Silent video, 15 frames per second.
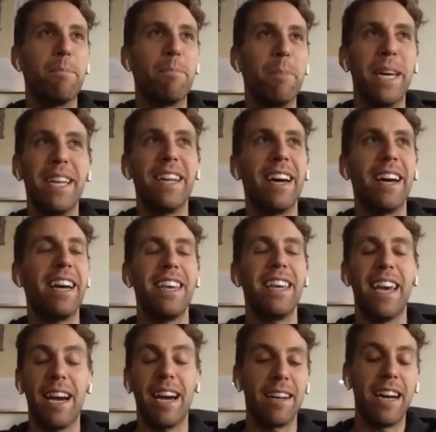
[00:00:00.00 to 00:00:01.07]
But
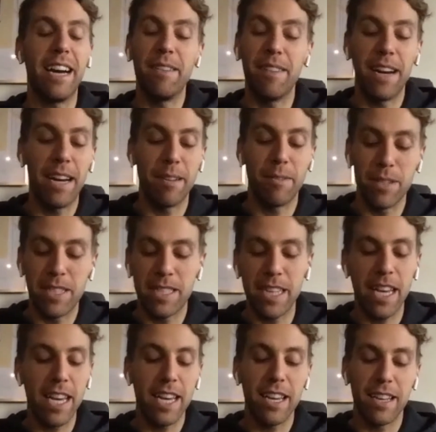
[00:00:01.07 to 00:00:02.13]
yeah, I would
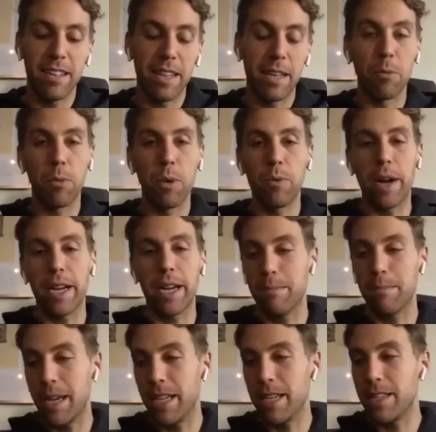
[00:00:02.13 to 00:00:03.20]
say like we
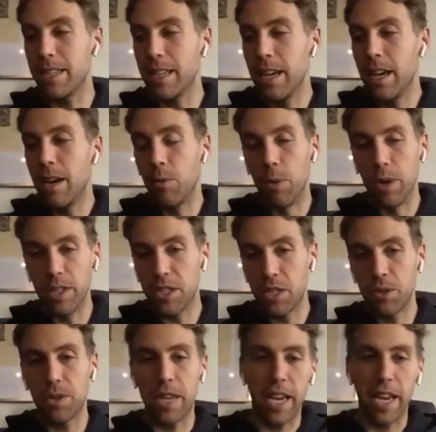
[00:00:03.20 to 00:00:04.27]
recommend 1 to
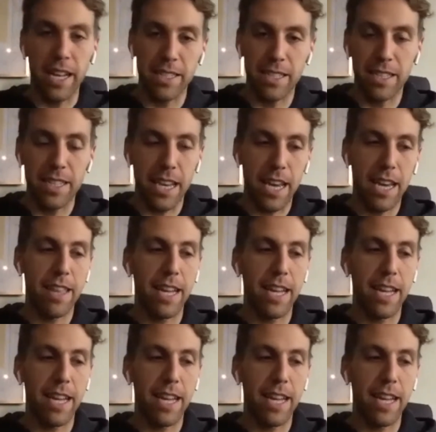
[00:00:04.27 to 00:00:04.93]
2 cans a day.